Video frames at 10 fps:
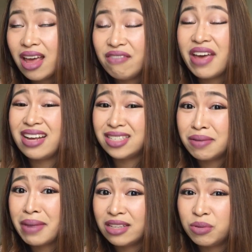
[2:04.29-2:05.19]
I have
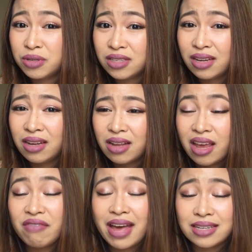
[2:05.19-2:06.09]
eczematous skin. I
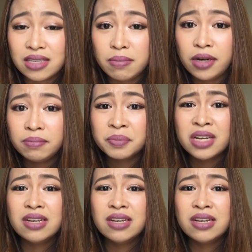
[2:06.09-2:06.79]
have eczema.